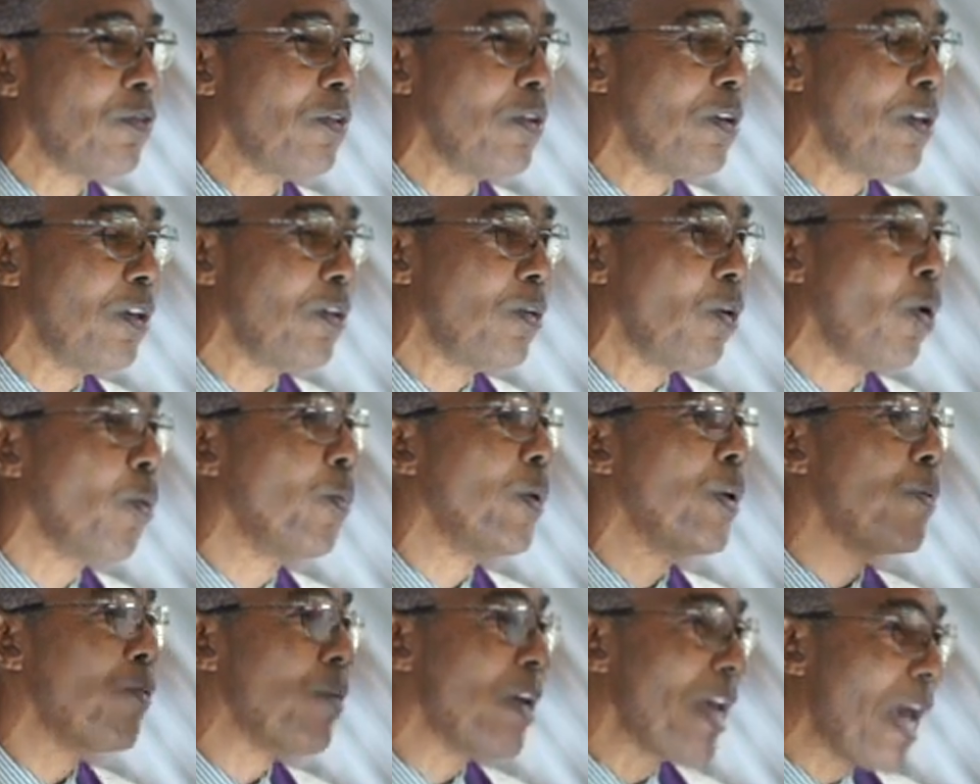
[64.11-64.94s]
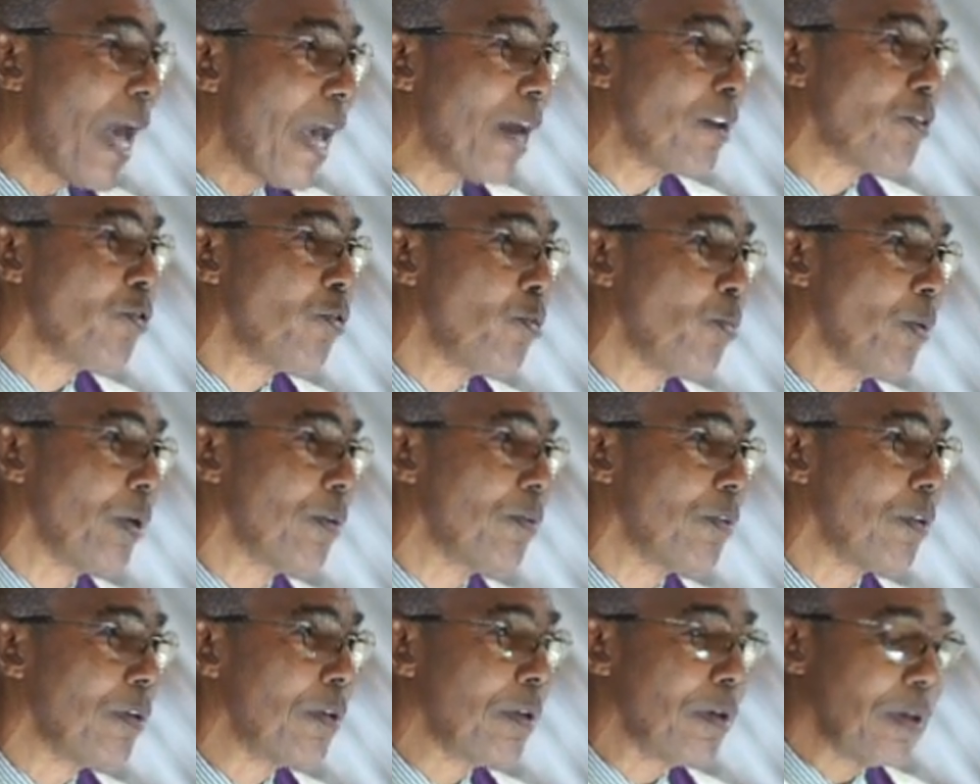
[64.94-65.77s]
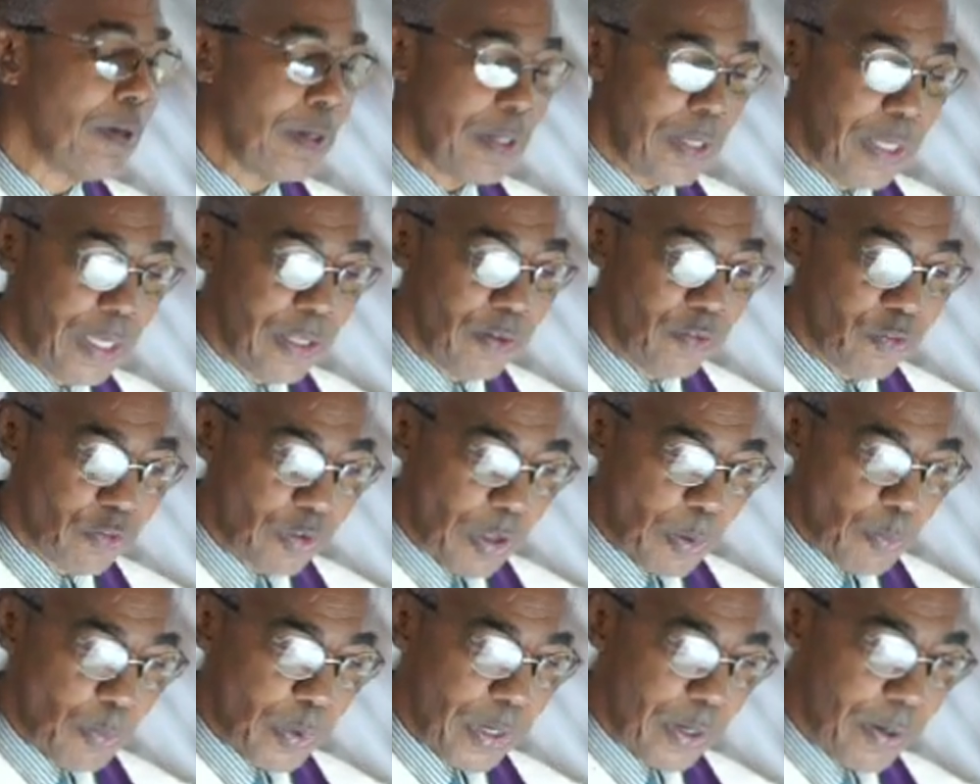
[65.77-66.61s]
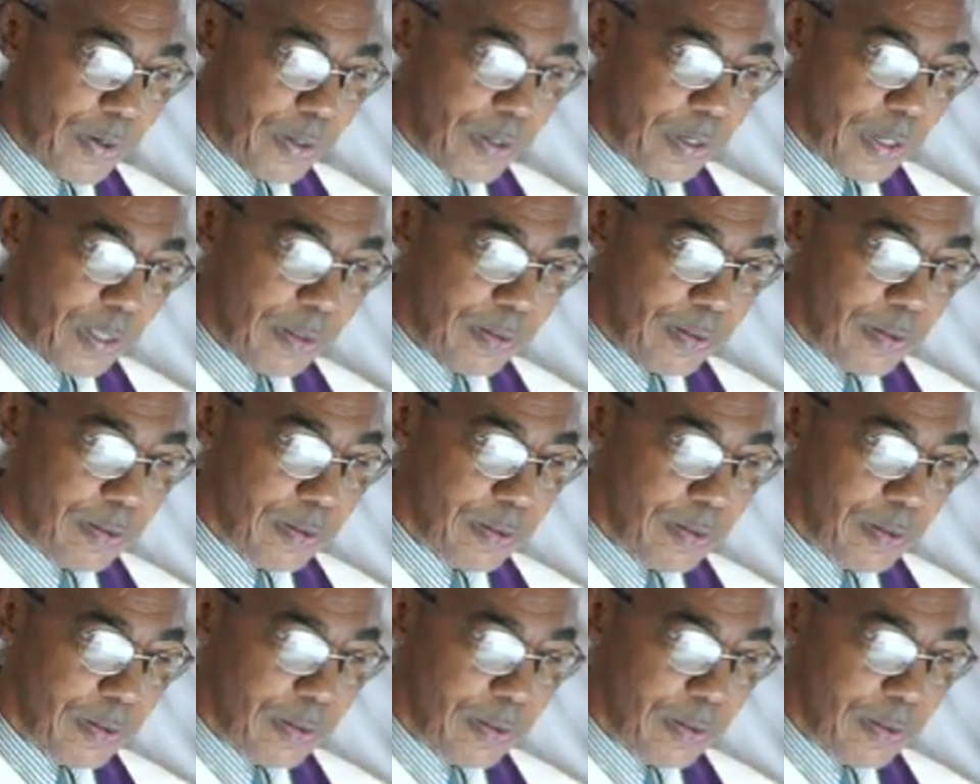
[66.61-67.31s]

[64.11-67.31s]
good, or we react to it in some way or another.